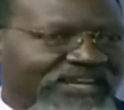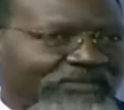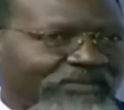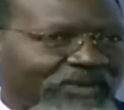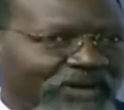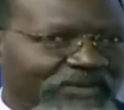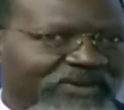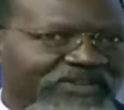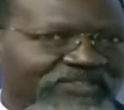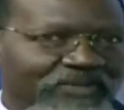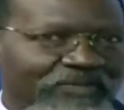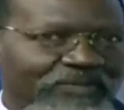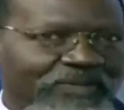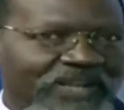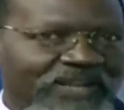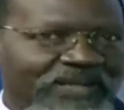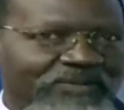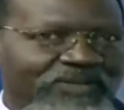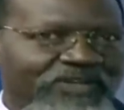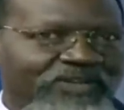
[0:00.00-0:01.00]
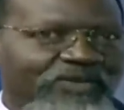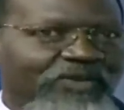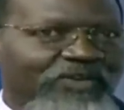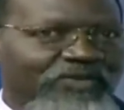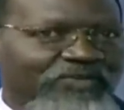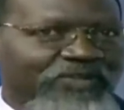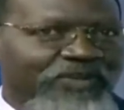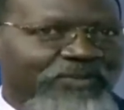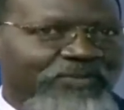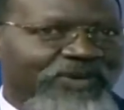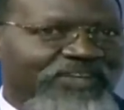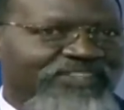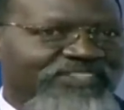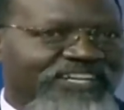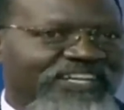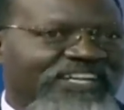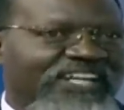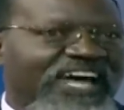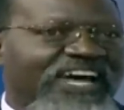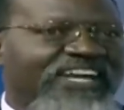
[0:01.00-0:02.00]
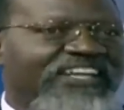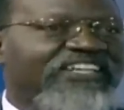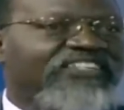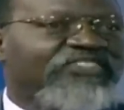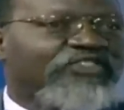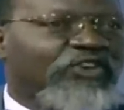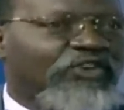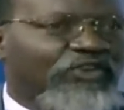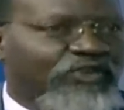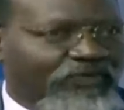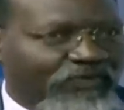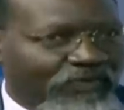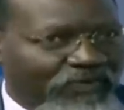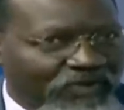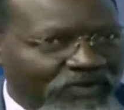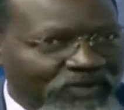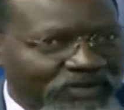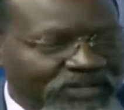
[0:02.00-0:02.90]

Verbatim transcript: and members of parliament, or if the president can dissolve